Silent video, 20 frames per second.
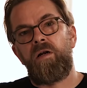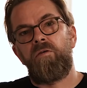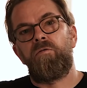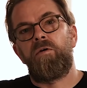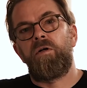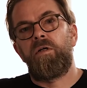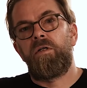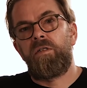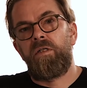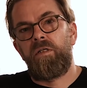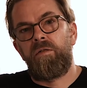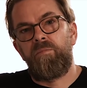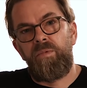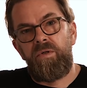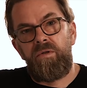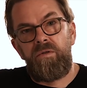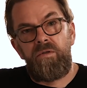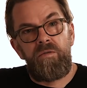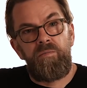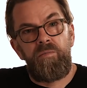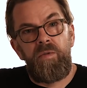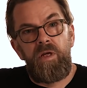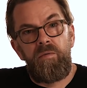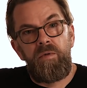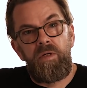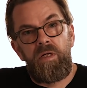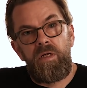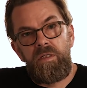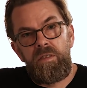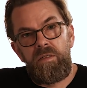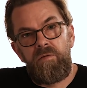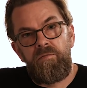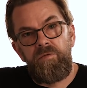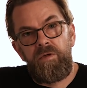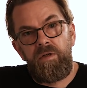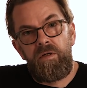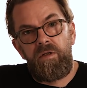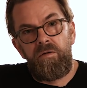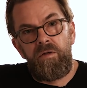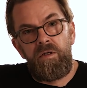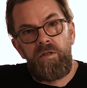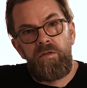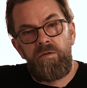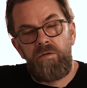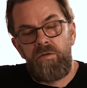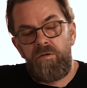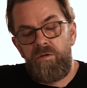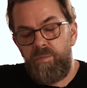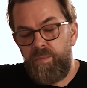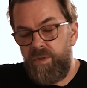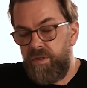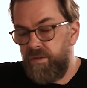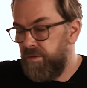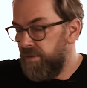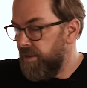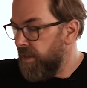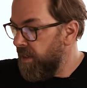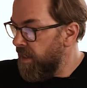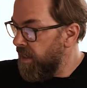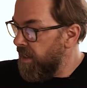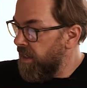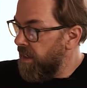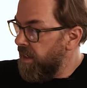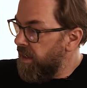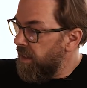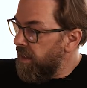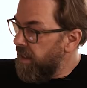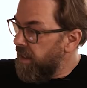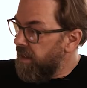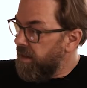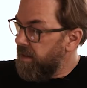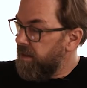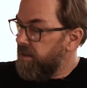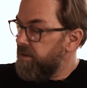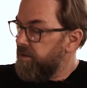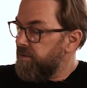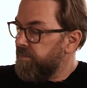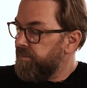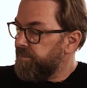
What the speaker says: out what is it, because maybe there is something you need to know about. And